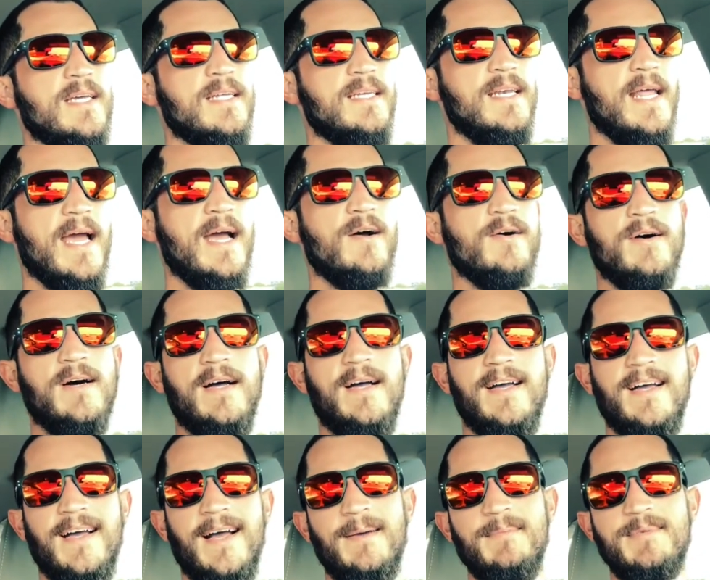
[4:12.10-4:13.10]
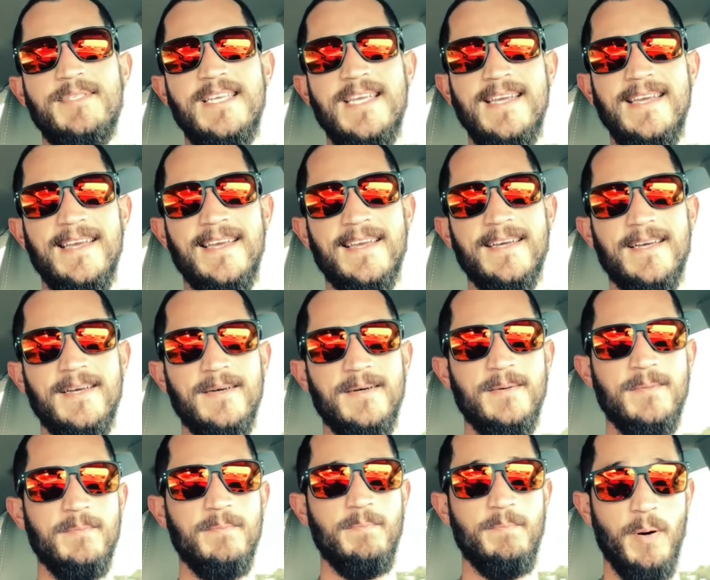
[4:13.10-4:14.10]
now I'm
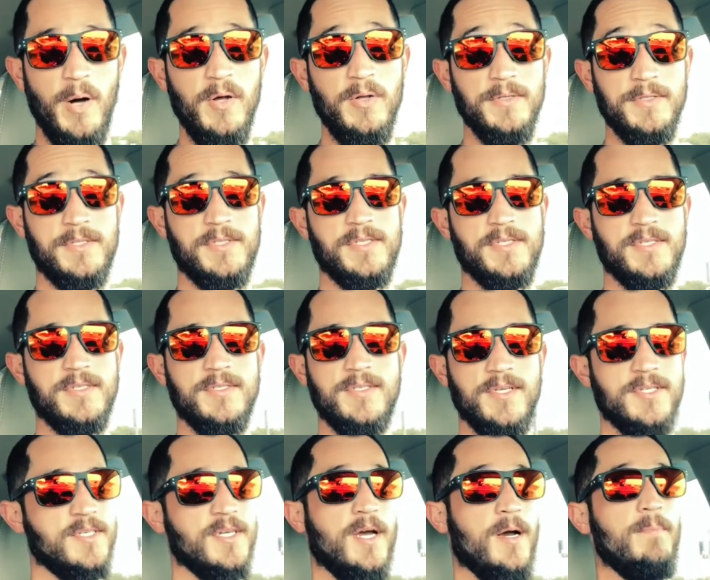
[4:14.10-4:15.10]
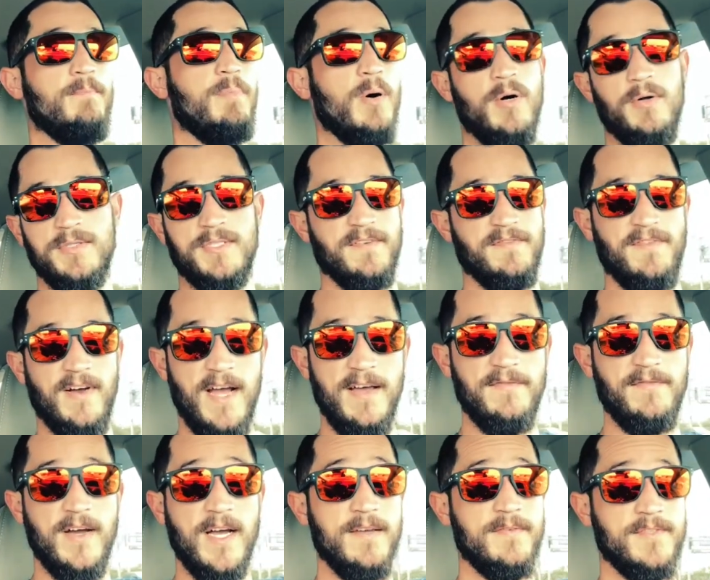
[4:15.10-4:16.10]
seeing bolts, just a bolt, a
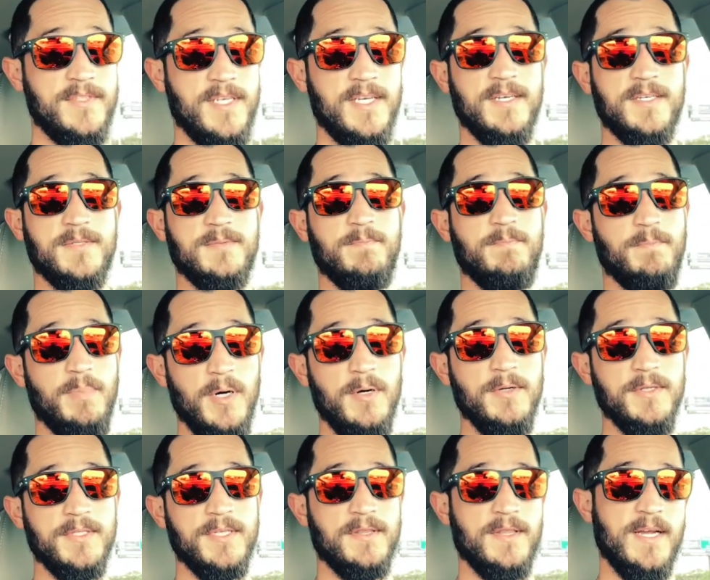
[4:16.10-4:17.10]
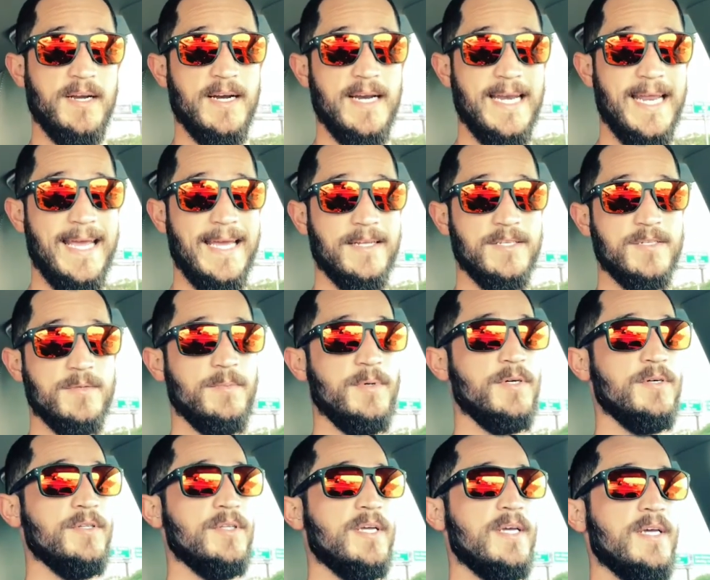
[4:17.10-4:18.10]
5.56 bolt, their enhanced
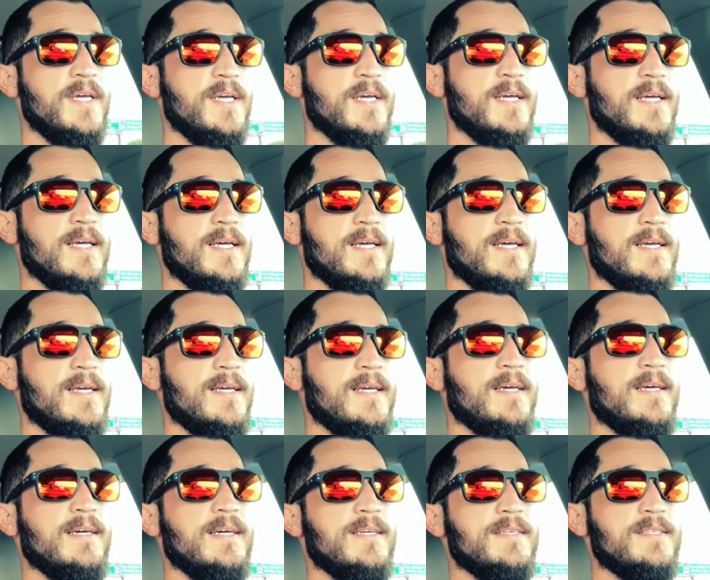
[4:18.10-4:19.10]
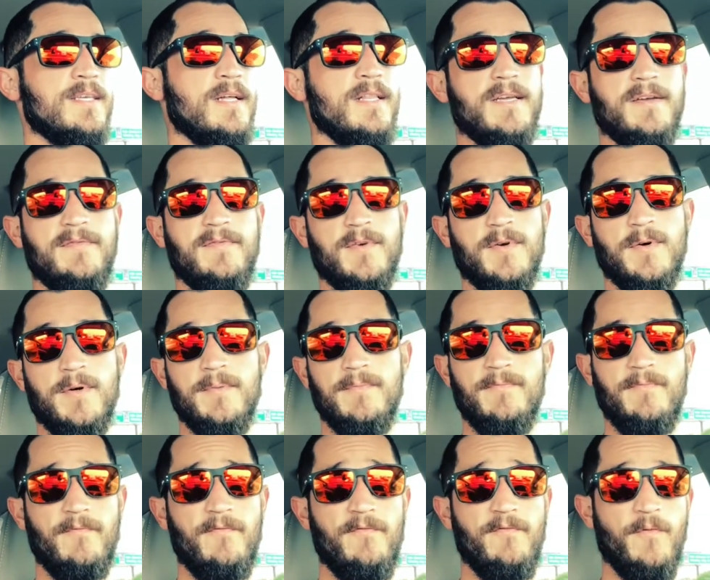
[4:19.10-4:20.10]
bolt, selling for
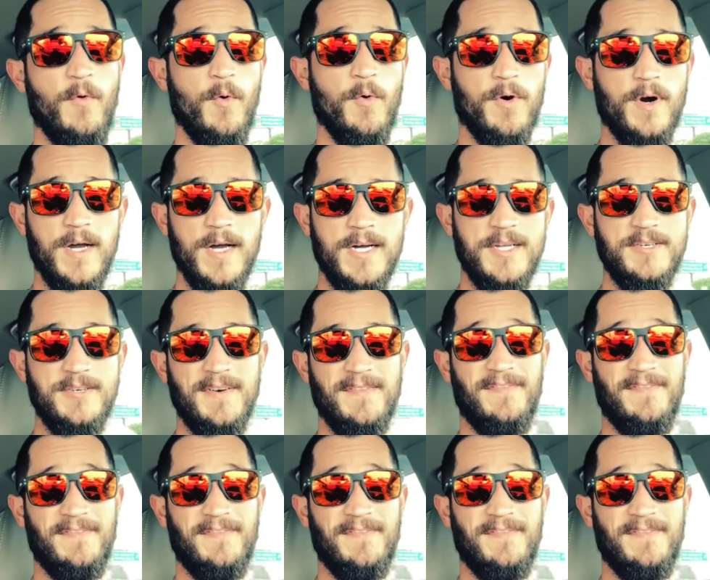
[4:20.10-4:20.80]
$400,